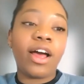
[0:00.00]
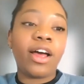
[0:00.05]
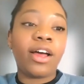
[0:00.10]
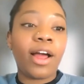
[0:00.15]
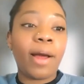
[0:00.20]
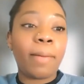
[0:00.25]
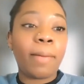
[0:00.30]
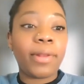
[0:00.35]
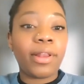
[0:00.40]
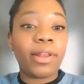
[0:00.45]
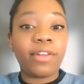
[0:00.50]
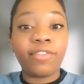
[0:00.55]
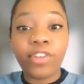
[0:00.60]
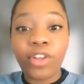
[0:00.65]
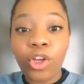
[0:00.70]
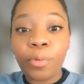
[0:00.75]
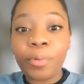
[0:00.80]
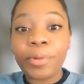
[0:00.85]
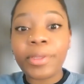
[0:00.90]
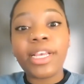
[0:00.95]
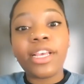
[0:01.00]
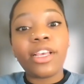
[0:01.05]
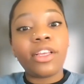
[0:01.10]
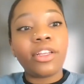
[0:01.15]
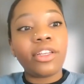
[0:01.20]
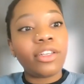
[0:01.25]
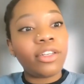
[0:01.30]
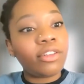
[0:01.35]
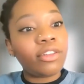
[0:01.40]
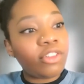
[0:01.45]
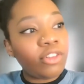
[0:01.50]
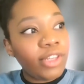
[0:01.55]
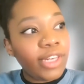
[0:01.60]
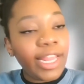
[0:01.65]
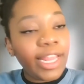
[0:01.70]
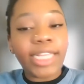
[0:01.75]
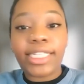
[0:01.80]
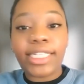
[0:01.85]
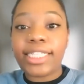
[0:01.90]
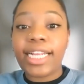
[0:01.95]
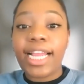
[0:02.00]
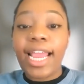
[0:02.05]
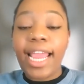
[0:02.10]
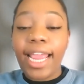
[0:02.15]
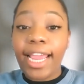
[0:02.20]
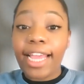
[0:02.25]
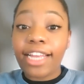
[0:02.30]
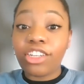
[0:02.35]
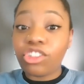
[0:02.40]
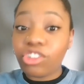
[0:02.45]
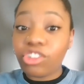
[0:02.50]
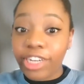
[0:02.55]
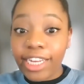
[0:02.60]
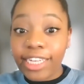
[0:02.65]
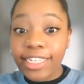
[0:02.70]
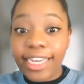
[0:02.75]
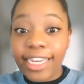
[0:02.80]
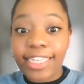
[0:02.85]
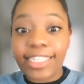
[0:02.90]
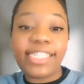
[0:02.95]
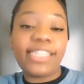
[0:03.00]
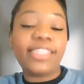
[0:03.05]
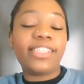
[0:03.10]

a couple of loops, list, and string indexing.